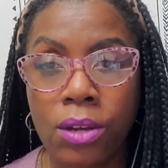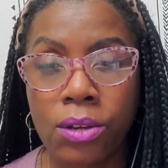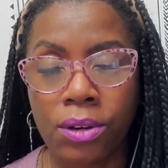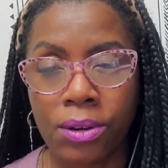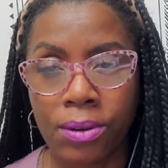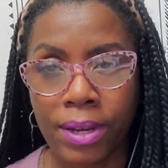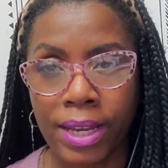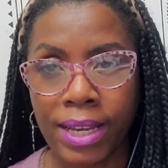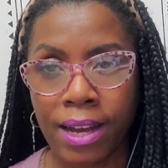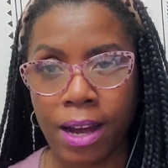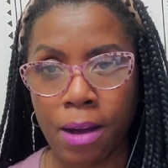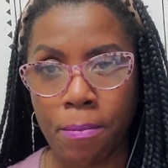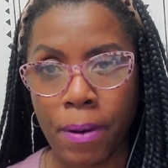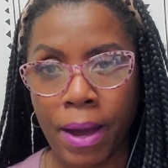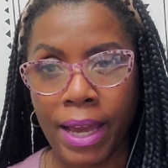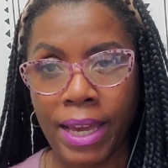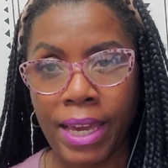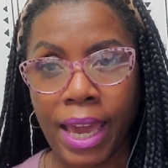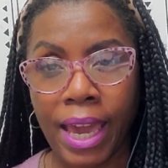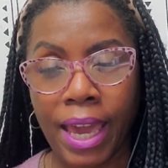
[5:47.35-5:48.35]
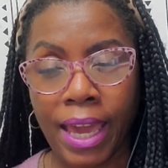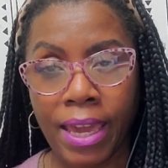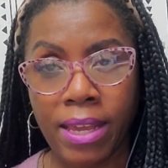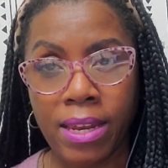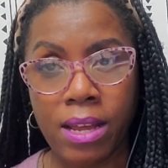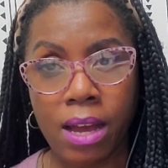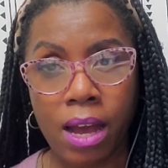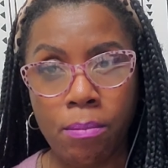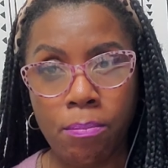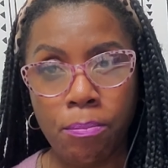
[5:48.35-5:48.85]
Growing up, I
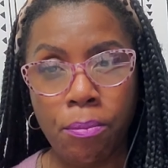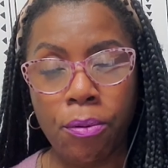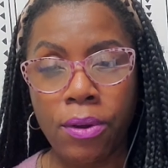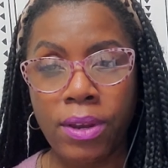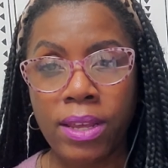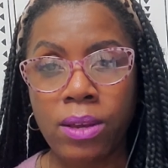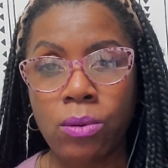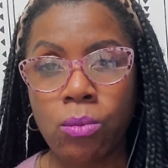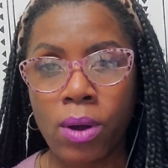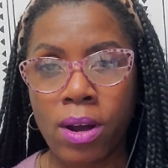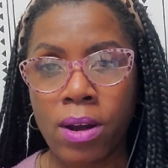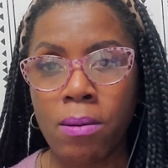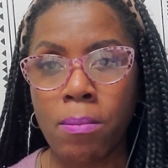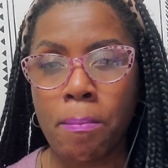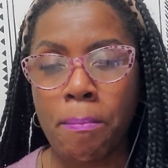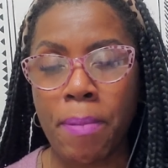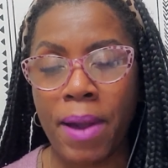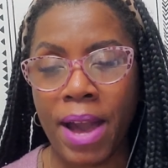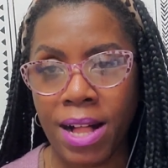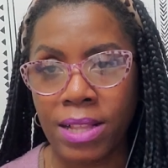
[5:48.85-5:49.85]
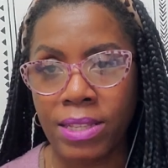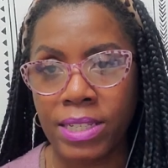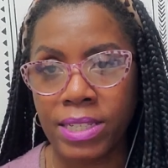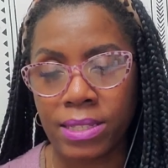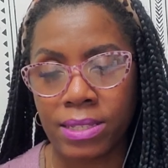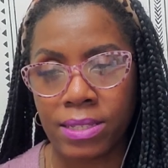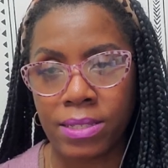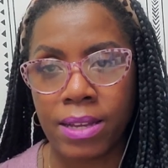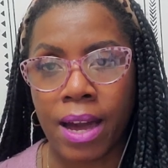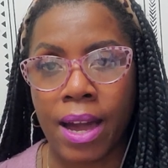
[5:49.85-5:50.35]
ate a pretty well
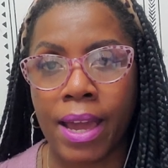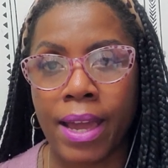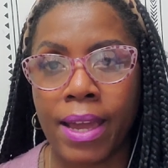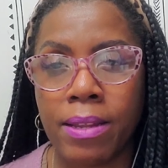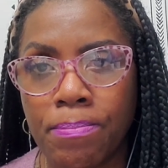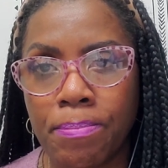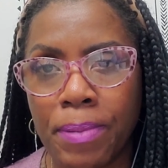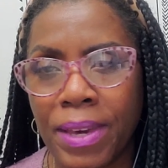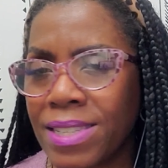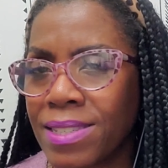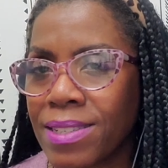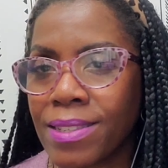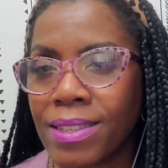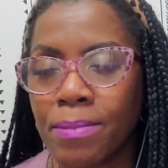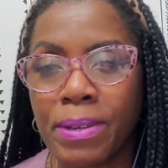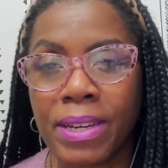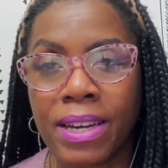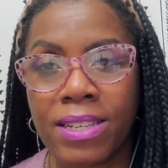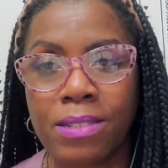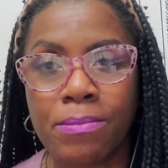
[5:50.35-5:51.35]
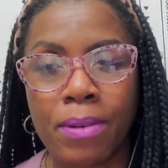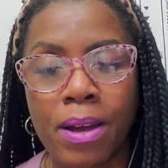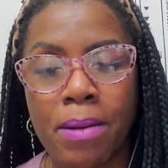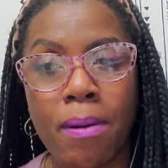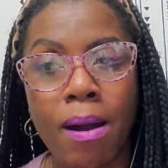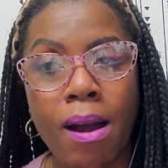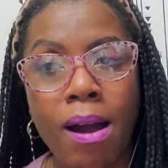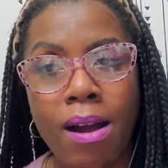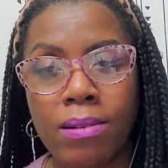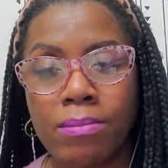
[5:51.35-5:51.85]
balanced diet, basically because of my
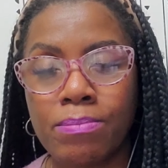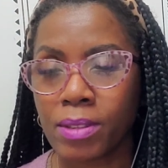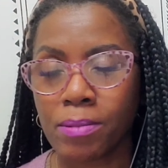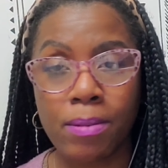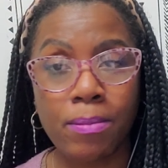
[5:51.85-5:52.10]
mom.